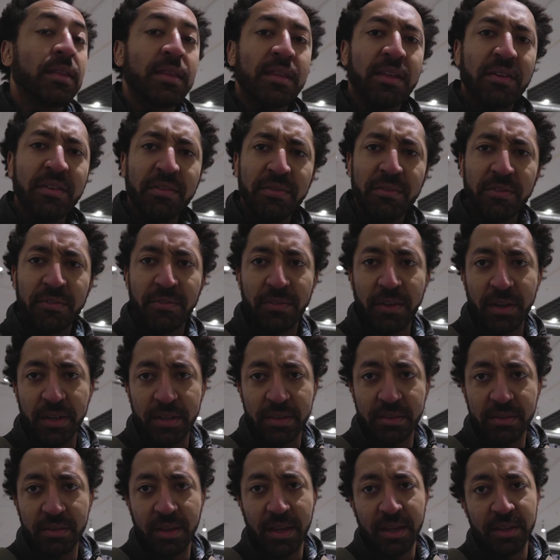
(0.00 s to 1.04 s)
I have to
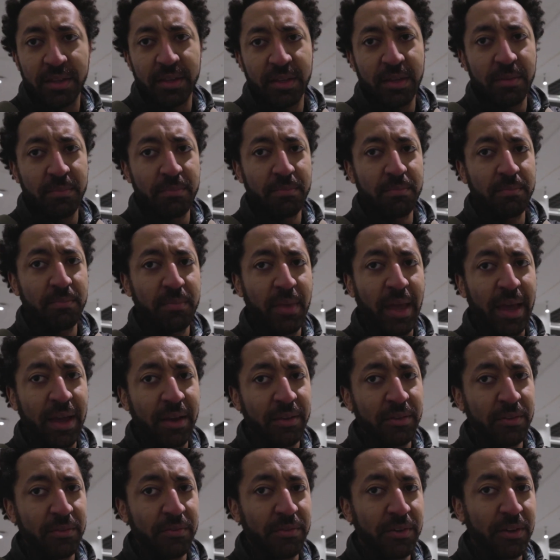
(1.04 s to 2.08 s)
find how to get
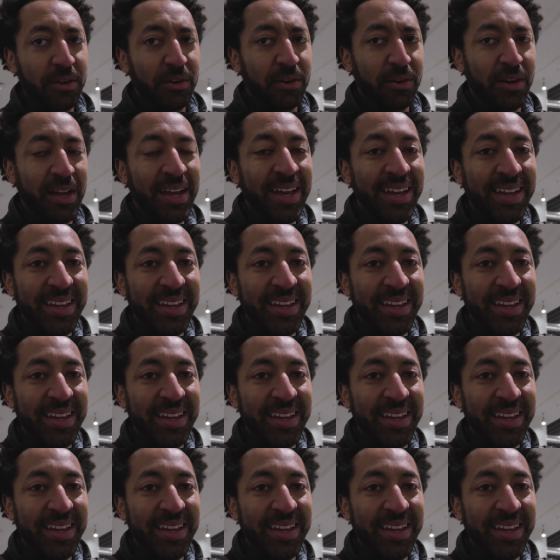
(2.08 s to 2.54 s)
out of here.